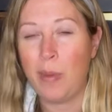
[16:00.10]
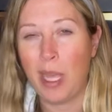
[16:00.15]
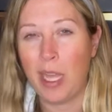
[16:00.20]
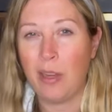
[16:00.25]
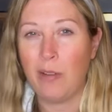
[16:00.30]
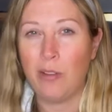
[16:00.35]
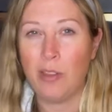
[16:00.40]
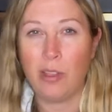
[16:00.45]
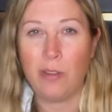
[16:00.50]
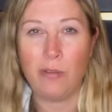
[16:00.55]

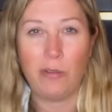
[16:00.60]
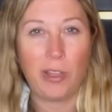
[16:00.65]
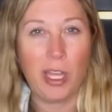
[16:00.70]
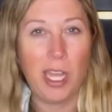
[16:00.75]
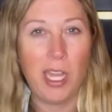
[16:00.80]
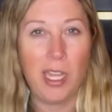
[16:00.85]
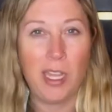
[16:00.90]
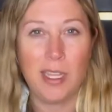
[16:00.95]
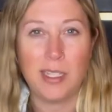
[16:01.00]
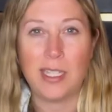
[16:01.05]
paying for the
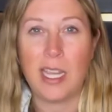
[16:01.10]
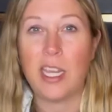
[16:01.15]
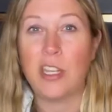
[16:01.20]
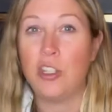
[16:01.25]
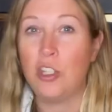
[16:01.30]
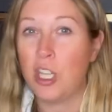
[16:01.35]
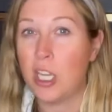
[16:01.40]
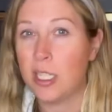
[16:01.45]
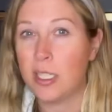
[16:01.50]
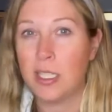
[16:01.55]
flight, because I
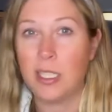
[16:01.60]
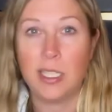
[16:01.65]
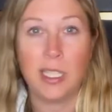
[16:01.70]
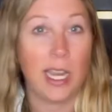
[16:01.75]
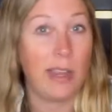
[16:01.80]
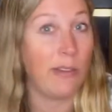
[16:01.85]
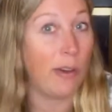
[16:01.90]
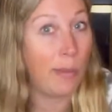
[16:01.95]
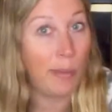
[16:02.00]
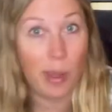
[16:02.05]
just
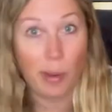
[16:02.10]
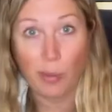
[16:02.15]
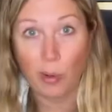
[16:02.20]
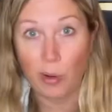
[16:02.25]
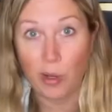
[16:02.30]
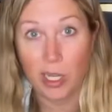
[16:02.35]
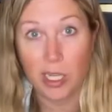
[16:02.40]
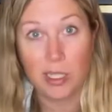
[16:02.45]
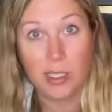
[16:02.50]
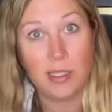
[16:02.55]
save up my
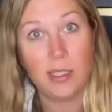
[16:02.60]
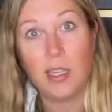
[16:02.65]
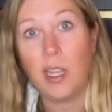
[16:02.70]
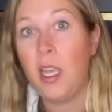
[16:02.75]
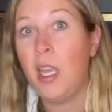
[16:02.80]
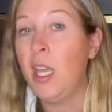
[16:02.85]
points